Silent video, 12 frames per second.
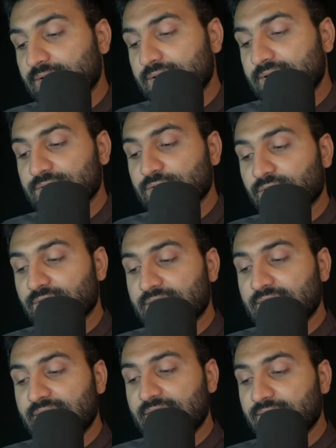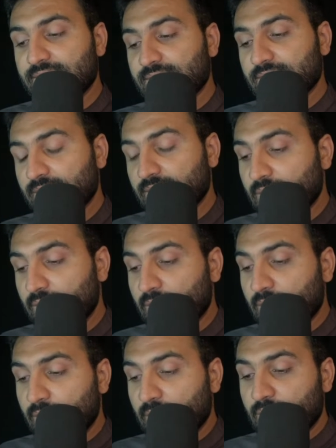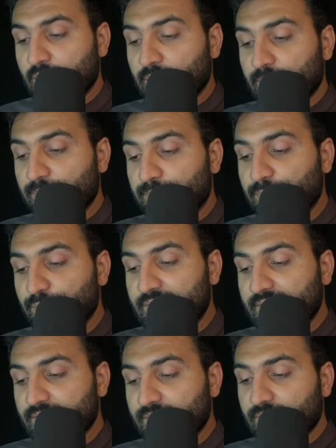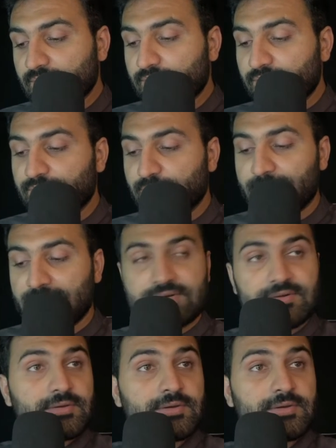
It is already in boolean format.